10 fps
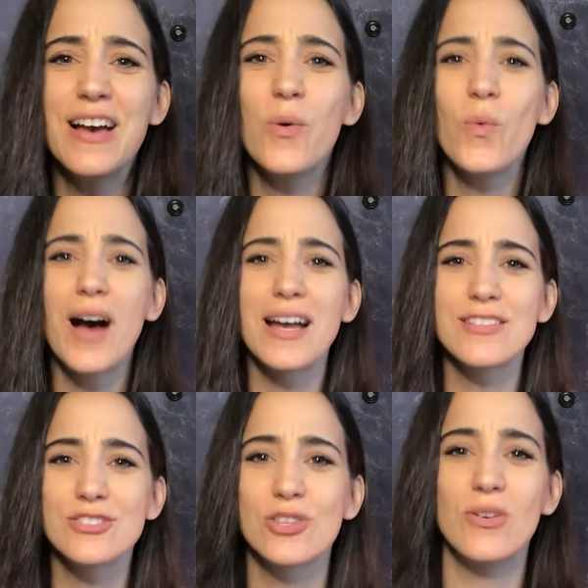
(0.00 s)
Why is
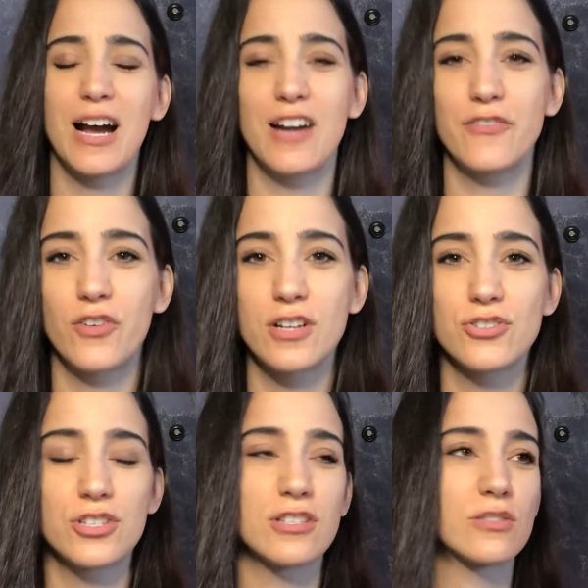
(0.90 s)
so hard for us
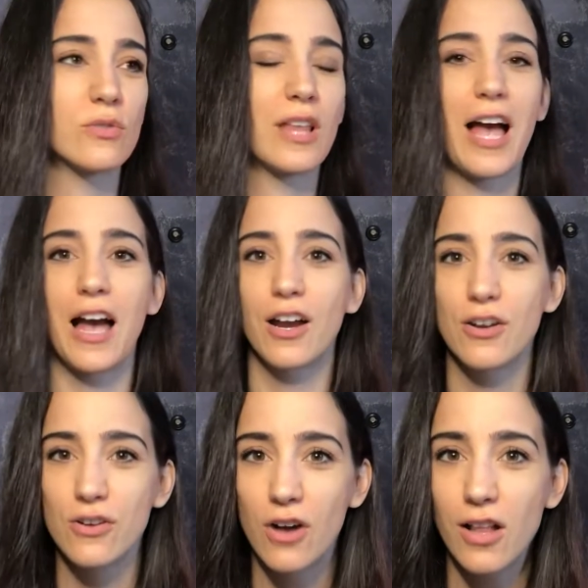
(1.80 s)
just to like
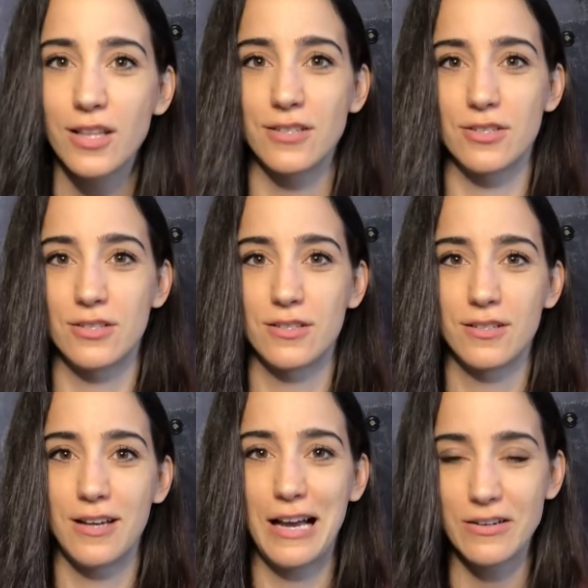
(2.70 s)
acknowledge
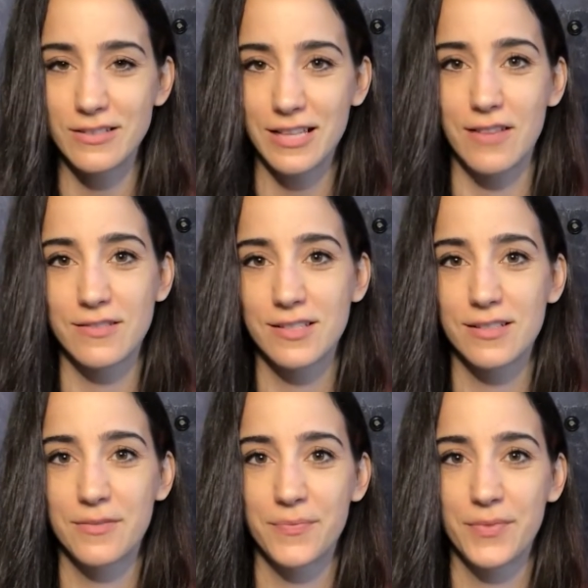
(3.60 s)
ourselves,
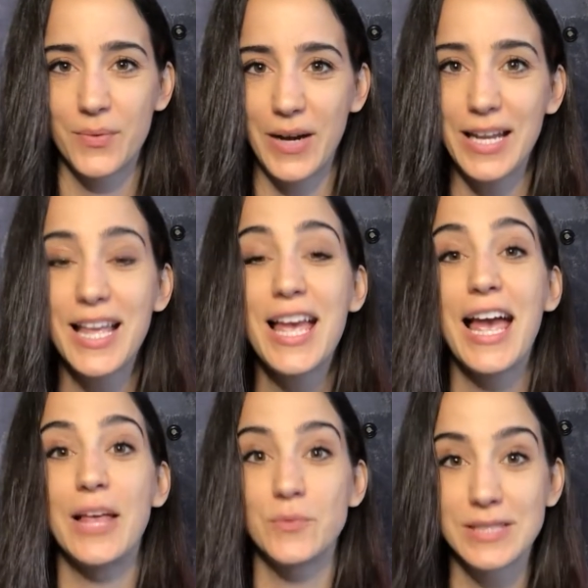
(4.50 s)
right?
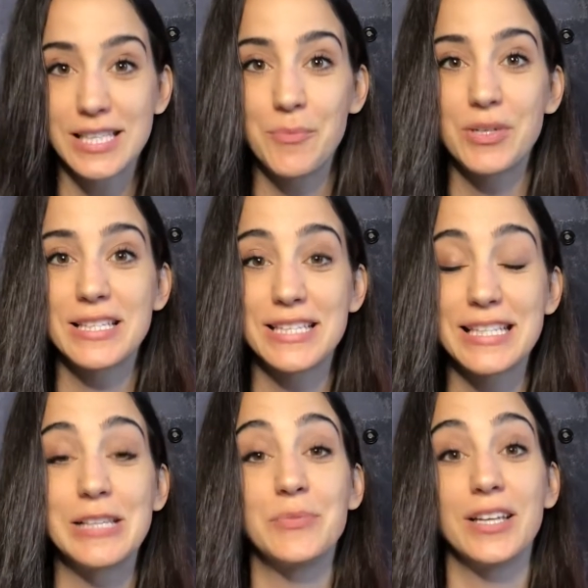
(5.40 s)
And when somebody says
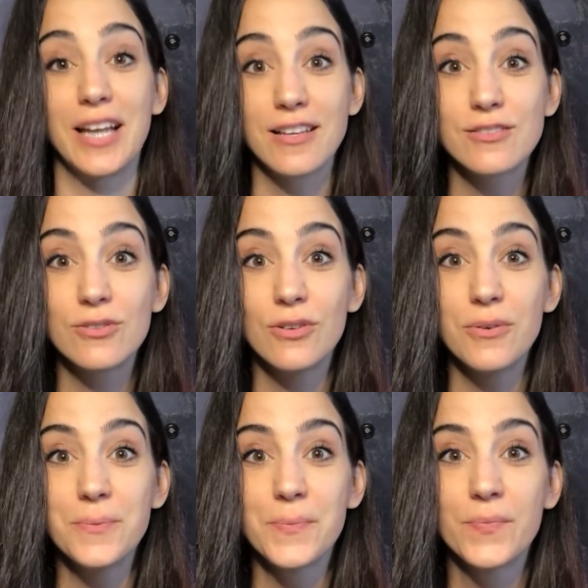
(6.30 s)
something nice to you,
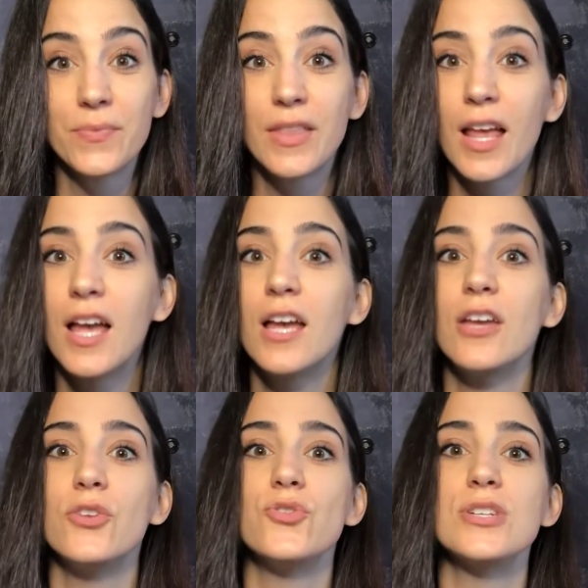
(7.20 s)

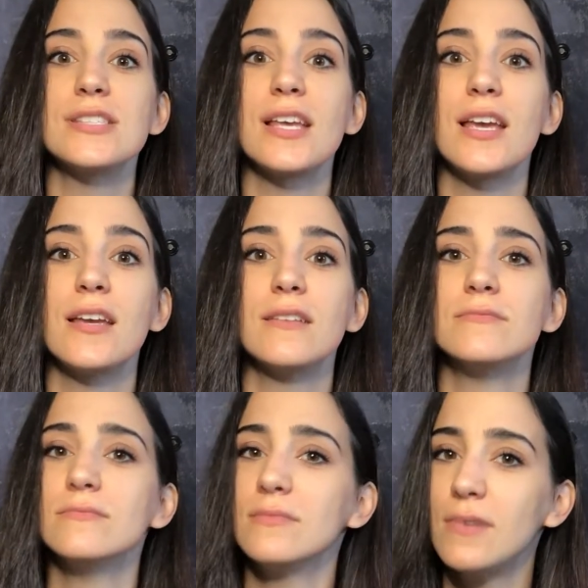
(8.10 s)
you just say
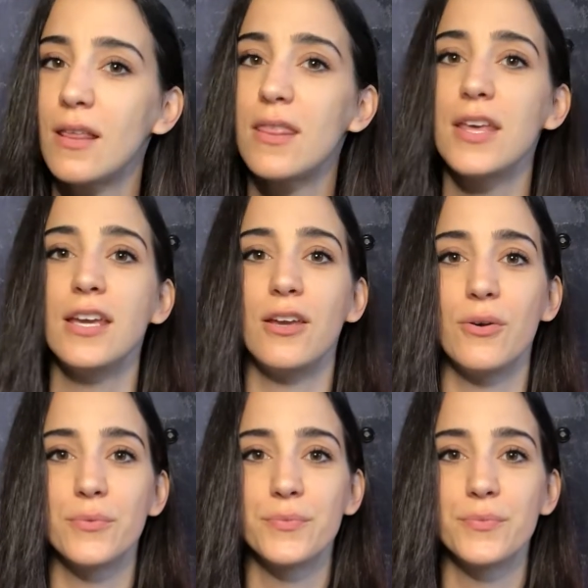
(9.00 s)
thank you,